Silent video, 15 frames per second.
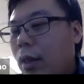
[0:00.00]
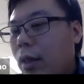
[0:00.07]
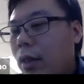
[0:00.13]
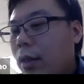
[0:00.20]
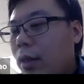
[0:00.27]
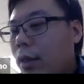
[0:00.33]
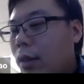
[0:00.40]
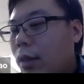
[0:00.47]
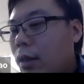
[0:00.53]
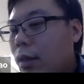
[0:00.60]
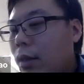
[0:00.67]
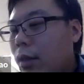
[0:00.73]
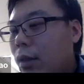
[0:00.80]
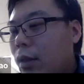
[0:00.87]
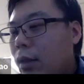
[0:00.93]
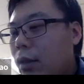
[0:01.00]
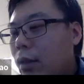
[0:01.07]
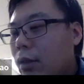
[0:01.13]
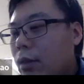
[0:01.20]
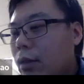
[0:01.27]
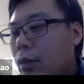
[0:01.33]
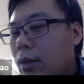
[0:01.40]
And uh,
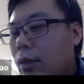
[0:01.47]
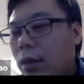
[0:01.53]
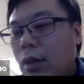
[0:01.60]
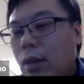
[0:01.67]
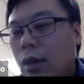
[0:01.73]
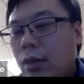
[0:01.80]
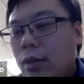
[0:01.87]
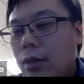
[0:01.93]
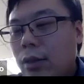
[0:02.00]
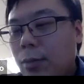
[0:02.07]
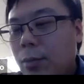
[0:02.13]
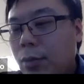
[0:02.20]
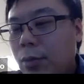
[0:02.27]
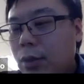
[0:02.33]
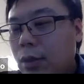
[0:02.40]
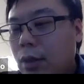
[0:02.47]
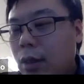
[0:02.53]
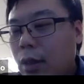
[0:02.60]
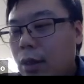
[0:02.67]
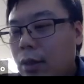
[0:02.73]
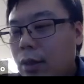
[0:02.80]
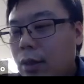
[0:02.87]
the thing is
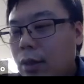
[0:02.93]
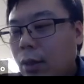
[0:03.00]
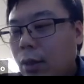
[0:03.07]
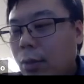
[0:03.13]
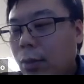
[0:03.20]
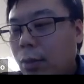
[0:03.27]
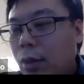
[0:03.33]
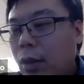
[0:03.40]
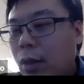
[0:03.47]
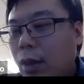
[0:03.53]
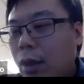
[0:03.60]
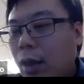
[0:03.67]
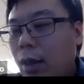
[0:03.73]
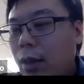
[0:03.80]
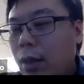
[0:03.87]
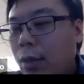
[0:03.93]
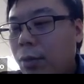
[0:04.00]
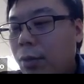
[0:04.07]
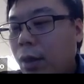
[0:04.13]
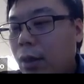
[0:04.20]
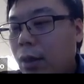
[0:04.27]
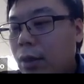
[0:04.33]
smoothness. So we gather
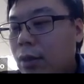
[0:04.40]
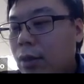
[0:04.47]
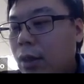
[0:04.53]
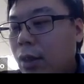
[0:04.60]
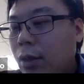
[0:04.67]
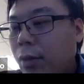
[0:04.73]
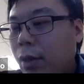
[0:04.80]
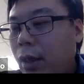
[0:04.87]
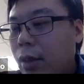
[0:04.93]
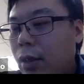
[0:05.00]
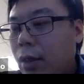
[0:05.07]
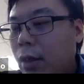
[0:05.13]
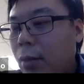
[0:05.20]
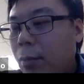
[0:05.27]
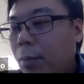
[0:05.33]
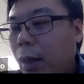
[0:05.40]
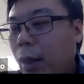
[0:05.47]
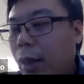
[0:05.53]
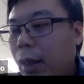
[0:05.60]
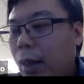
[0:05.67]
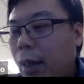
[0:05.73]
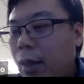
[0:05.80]
around the singularity
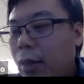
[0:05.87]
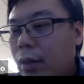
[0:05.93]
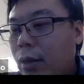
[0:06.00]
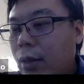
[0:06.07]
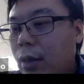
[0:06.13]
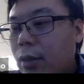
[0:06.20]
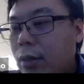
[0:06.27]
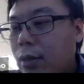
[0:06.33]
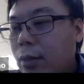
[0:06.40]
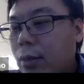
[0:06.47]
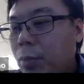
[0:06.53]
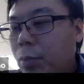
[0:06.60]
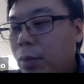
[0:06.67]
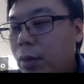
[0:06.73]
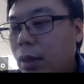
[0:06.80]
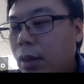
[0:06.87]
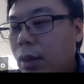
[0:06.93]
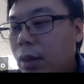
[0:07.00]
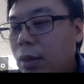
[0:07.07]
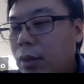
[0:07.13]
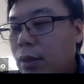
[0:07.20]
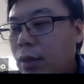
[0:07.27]
by add this
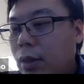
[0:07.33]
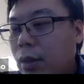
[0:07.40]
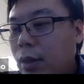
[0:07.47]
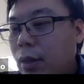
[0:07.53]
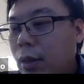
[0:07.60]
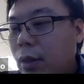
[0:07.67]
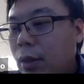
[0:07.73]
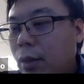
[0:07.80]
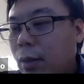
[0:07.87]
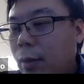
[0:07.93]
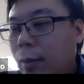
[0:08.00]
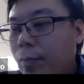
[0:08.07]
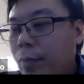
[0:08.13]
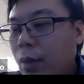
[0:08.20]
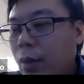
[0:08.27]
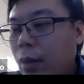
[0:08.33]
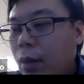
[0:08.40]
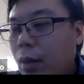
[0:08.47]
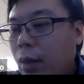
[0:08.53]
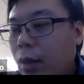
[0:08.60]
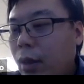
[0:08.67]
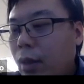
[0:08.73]
TZ
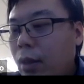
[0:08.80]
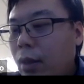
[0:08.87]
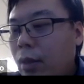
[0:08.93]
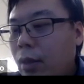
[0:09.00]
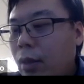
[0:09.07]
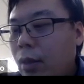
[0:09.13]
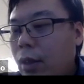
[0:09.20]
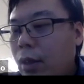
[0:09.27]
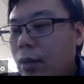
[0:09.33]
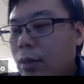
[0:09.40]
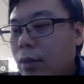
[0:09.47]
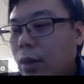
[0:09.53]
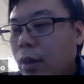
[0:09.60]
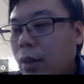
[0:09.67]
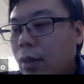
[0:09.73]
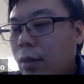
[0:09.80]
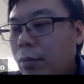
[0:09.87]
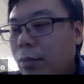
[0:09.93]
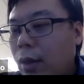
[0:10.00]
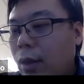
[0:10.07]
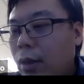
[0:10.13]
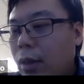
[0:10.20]
and the Tz
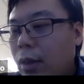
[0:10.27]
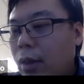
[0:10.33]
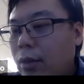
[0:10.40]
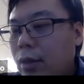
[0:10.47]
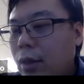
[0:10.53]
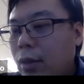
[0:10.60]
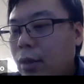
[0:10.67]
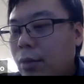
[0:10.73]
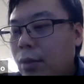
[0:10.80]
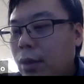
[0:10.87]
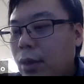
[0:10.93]
from Tz to